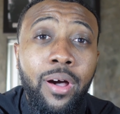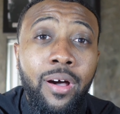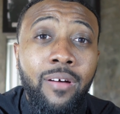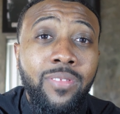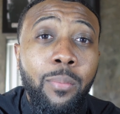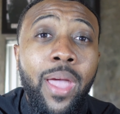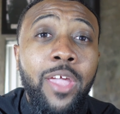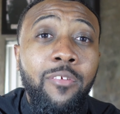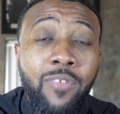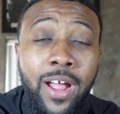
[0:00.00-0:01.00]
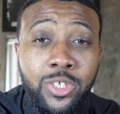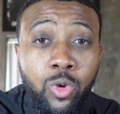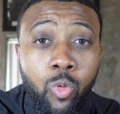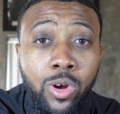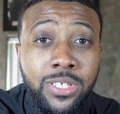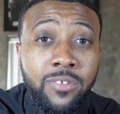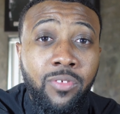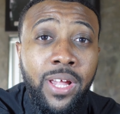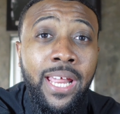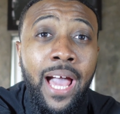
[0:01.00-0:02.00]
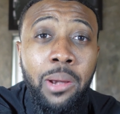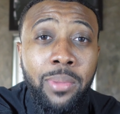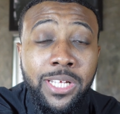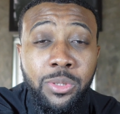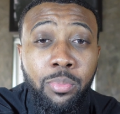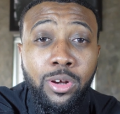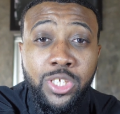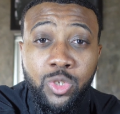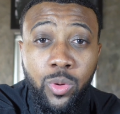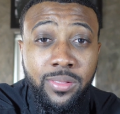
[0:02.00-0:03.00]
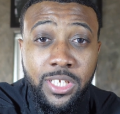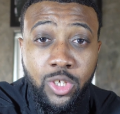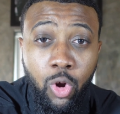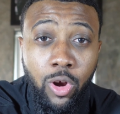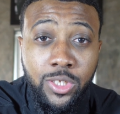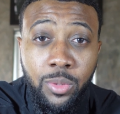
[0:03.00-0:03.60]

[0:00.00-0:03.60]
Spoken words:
of the manufacturer warranty for any item that you purchase with this card.